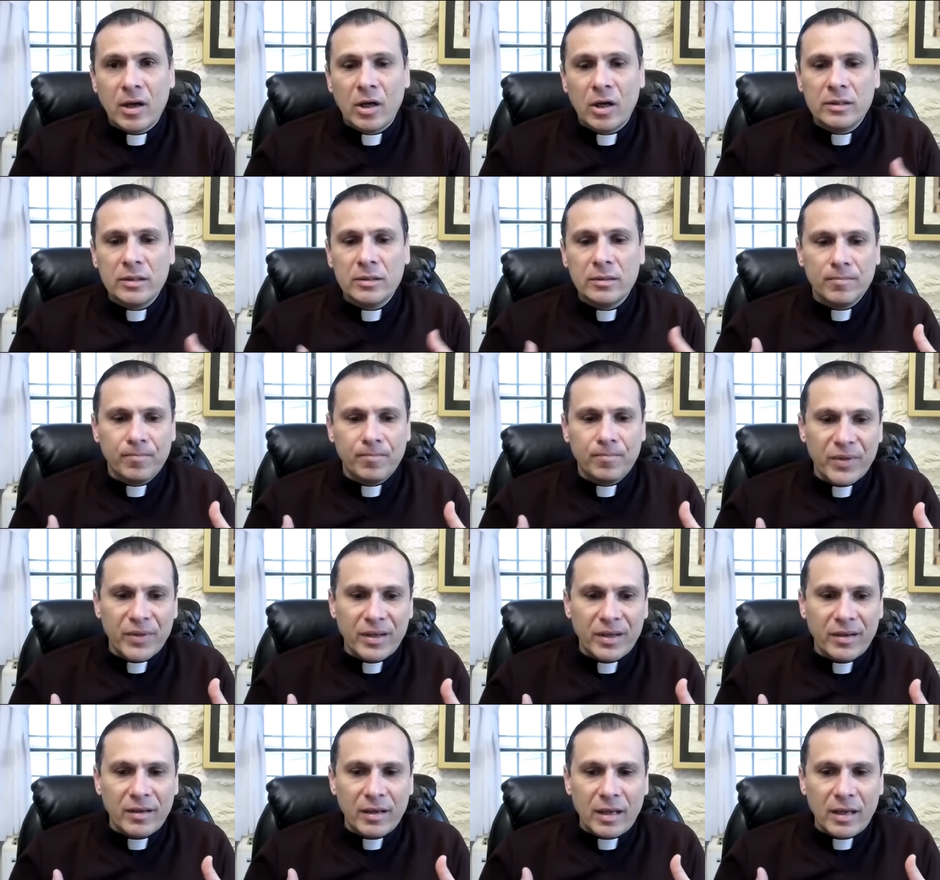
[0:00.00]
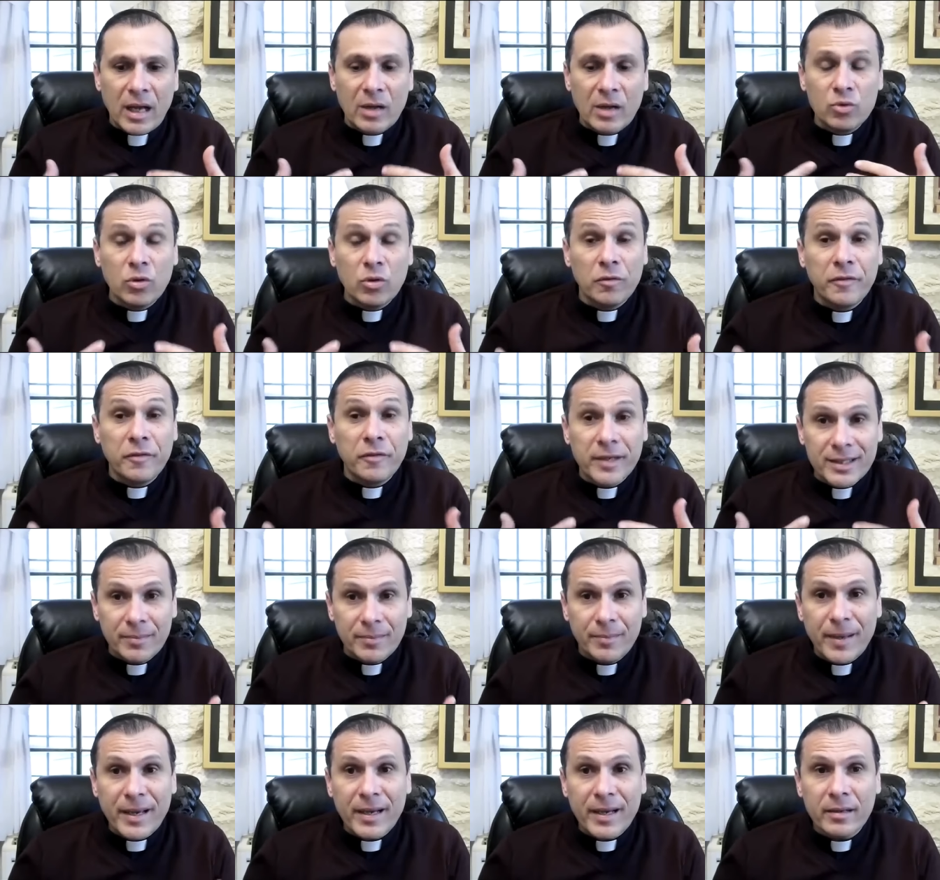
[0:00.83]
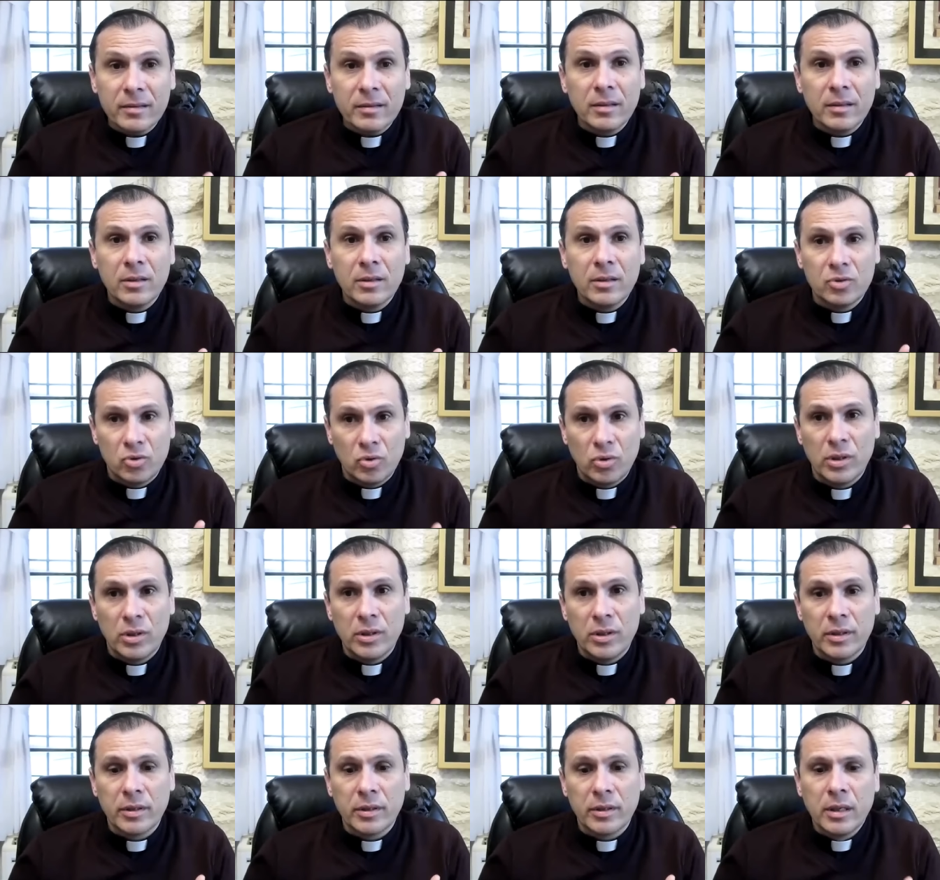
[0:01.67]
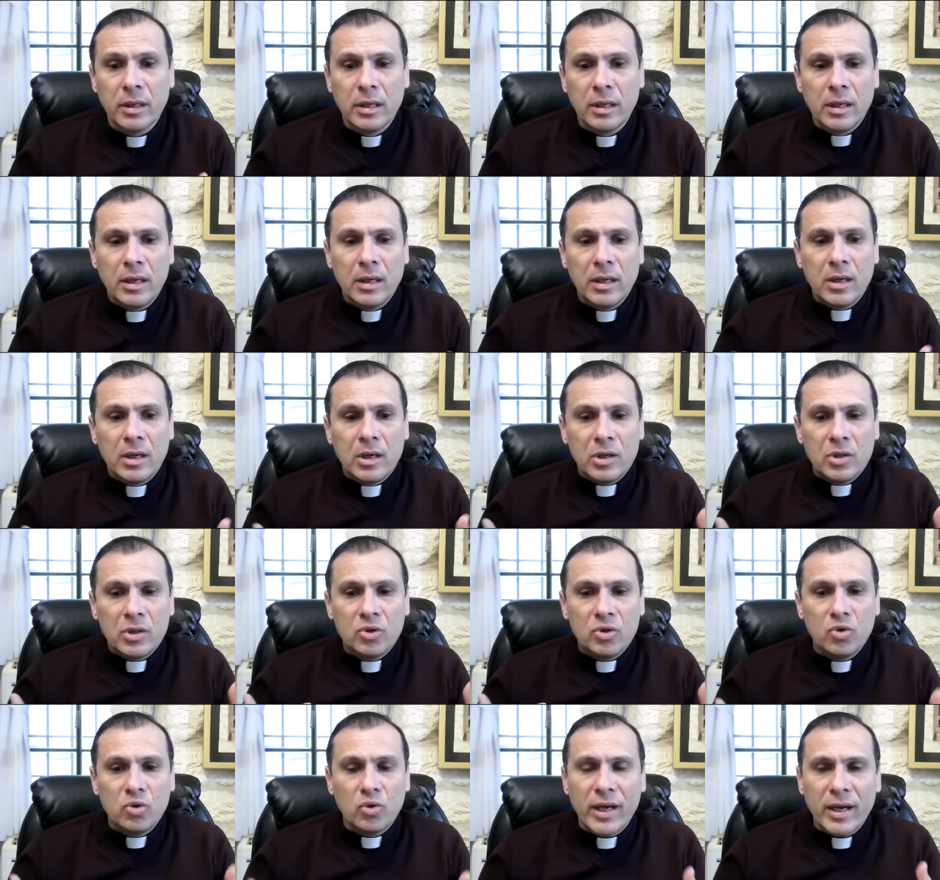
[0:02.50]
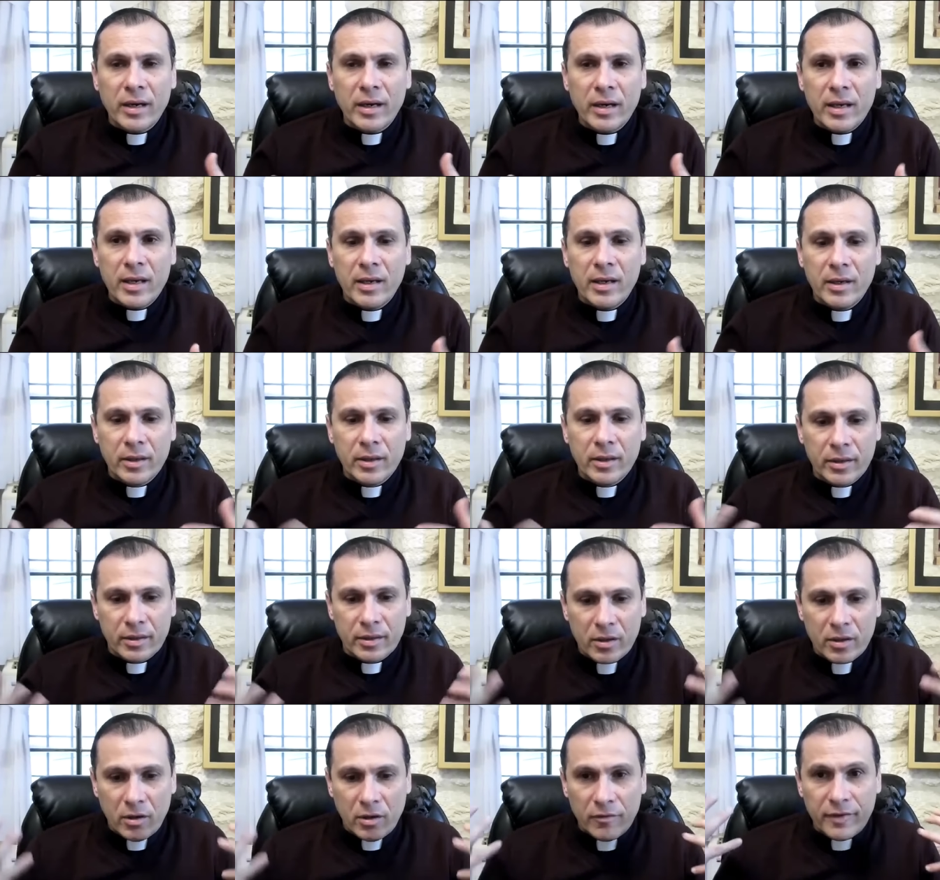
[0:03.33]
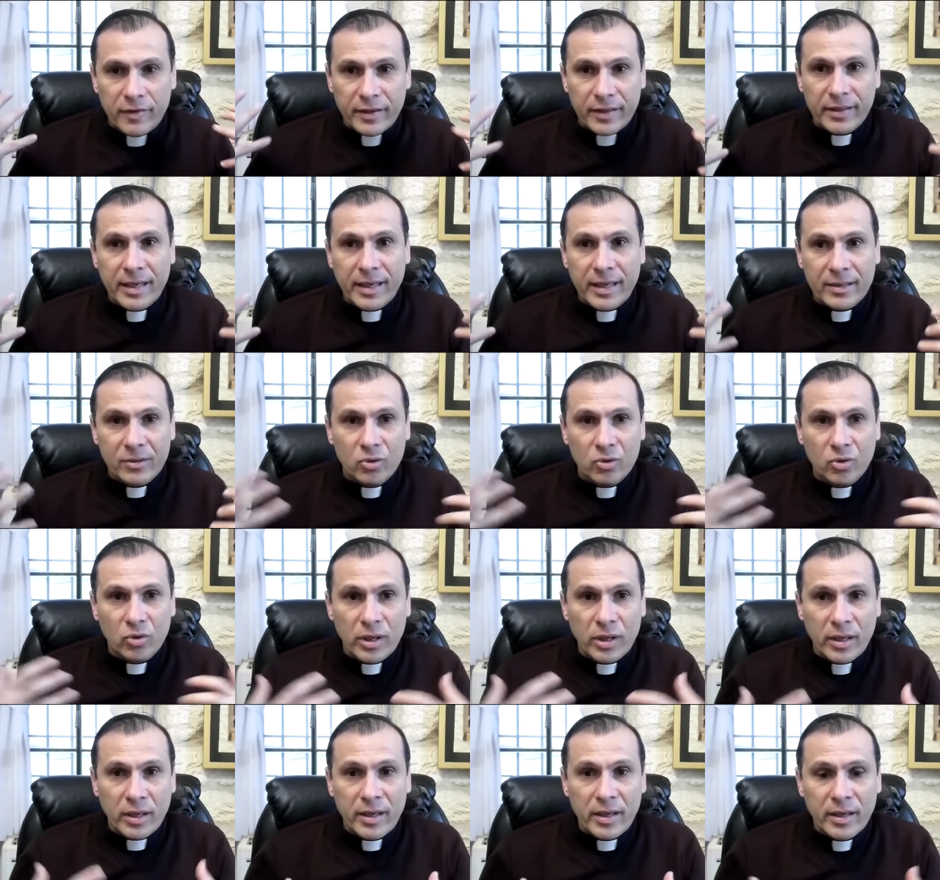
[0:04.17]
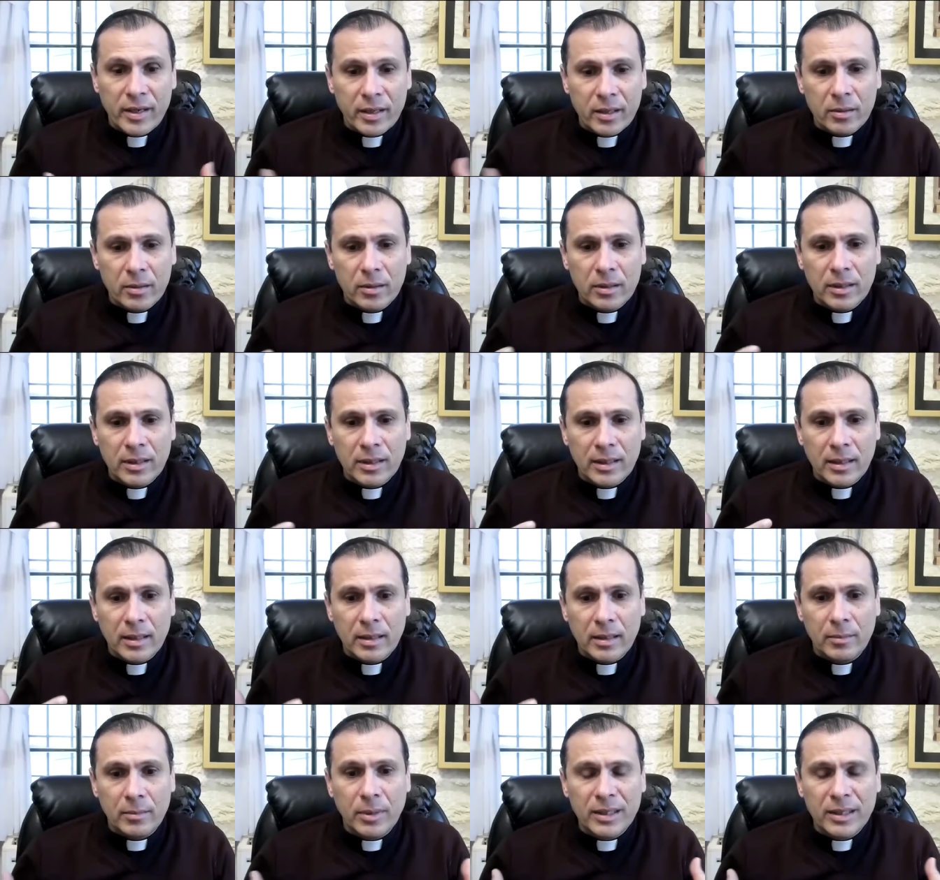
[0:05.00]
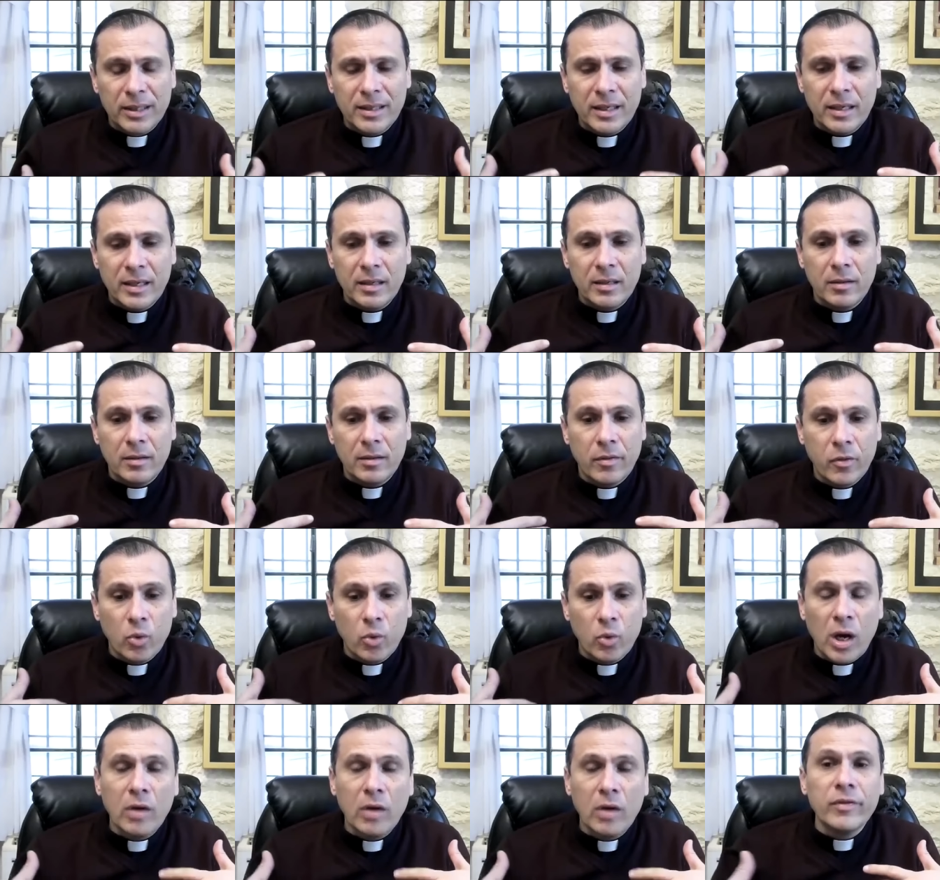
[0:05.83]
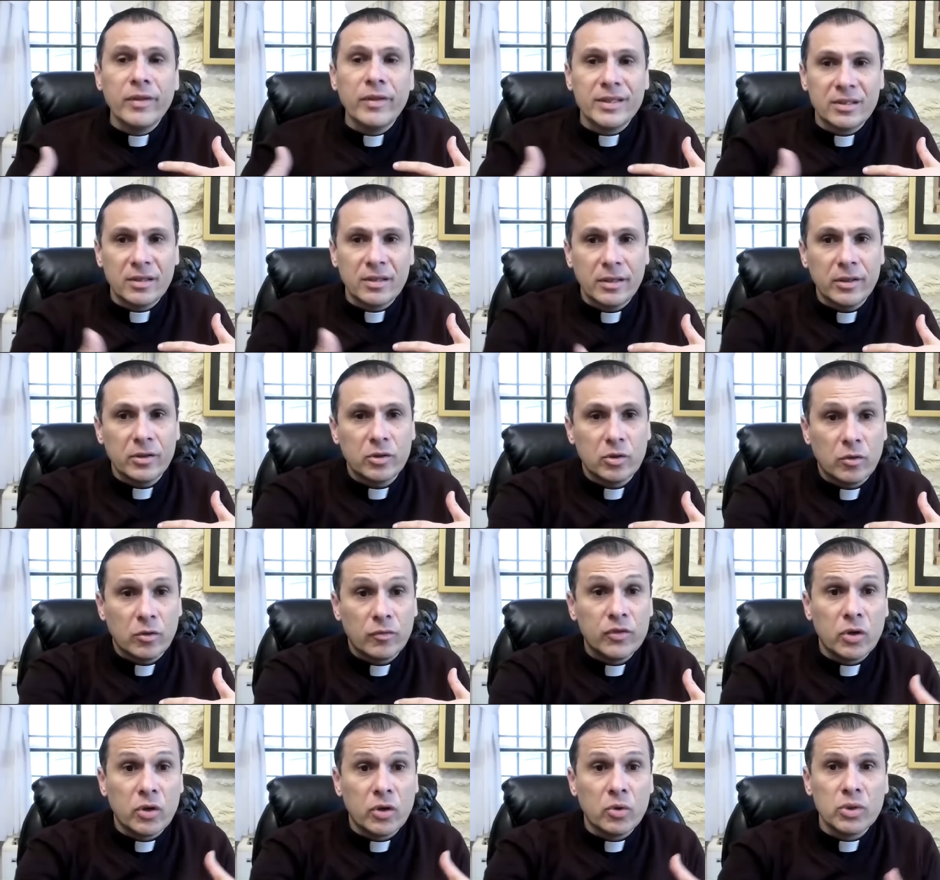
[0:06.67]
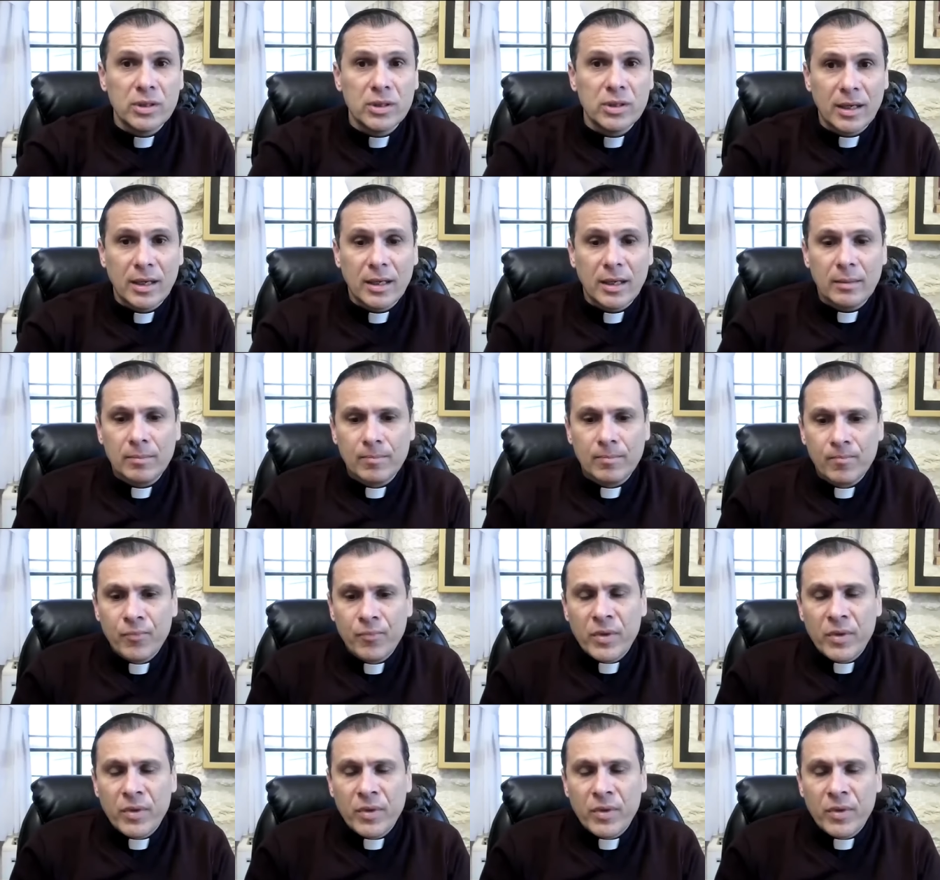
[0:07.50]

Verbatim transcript: on, out of respect to her, to carry her coffin and to carry her uh, body throughout the state of Jerusalem